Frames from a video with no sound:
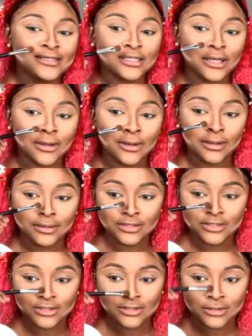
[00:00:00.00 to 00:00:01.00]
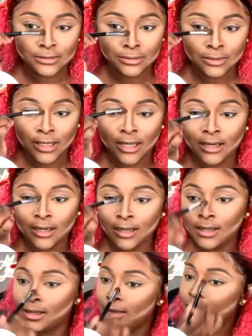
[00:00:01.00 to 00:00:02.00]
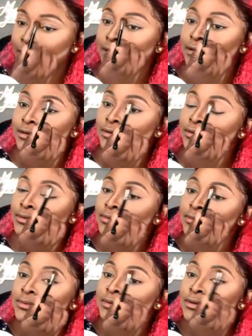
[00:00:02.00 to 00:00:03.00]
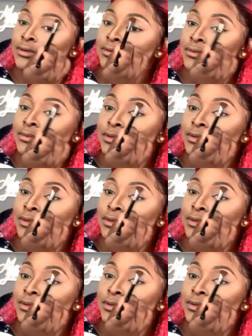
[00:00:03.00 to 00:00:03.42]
So just do that. And do.